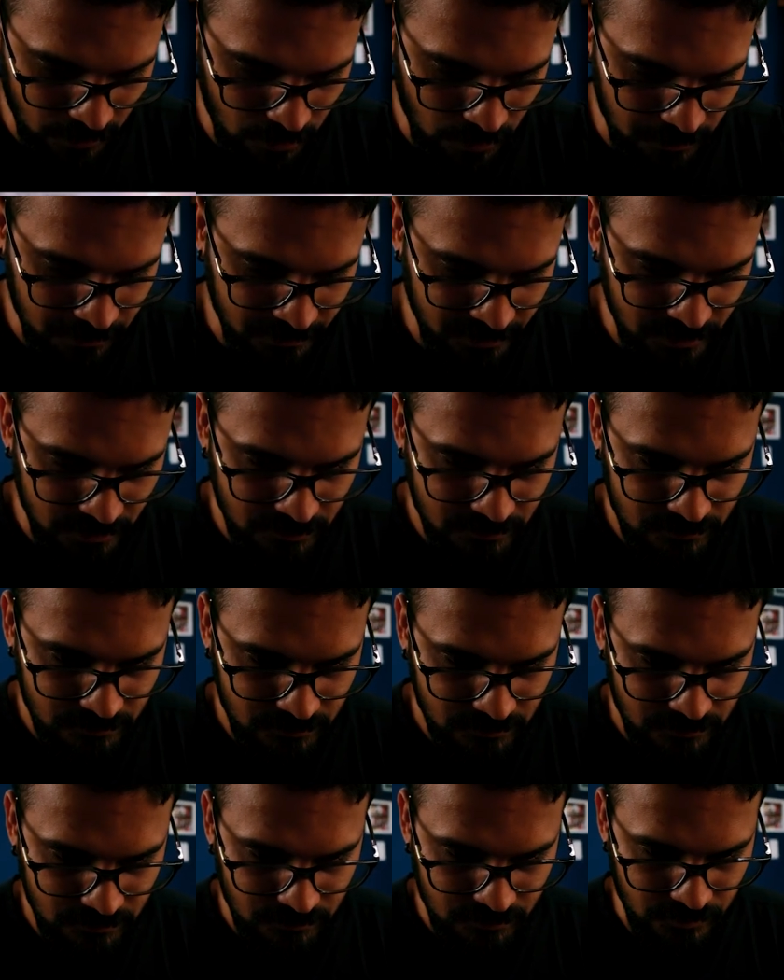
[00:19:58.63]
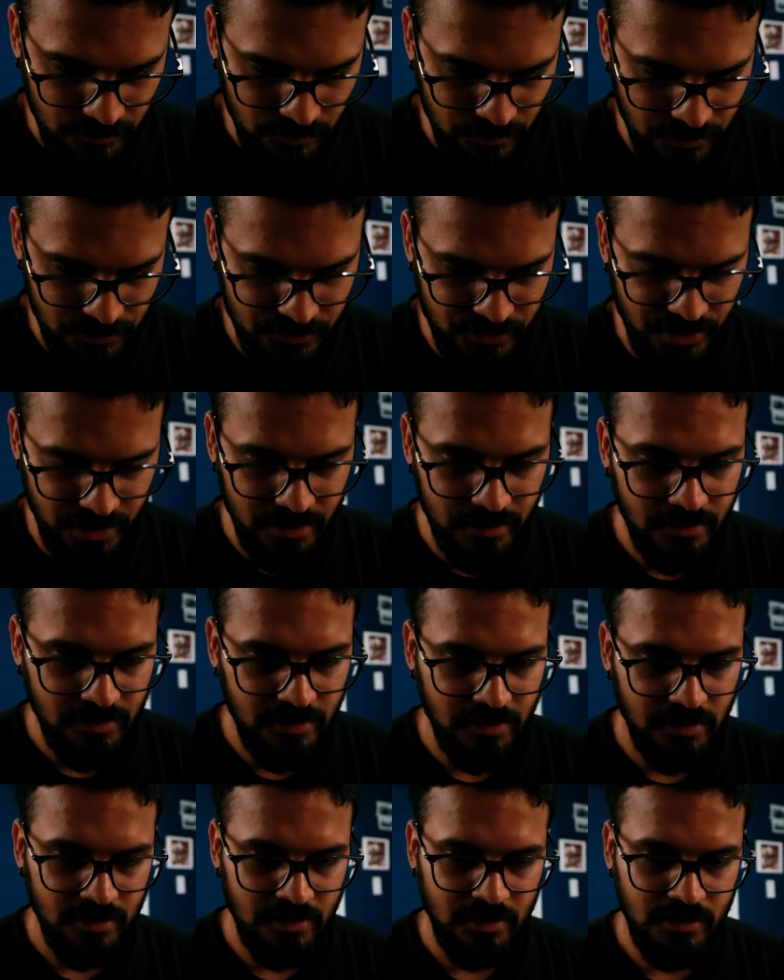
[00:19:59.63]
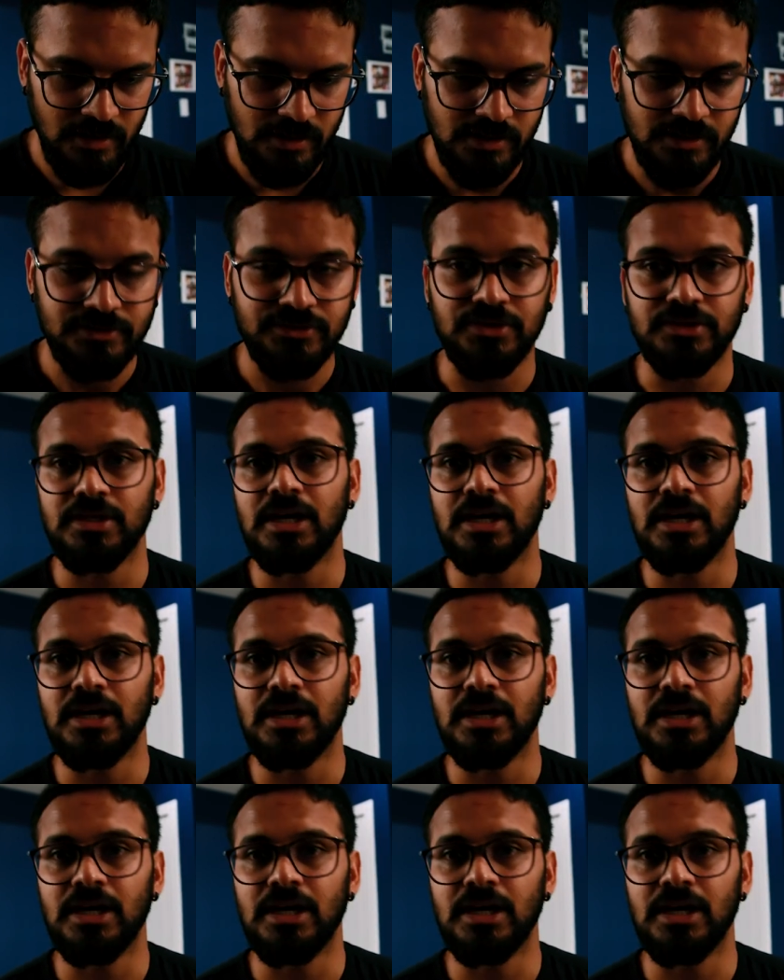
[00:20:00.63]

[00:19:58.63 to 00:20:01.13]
copy. You see? So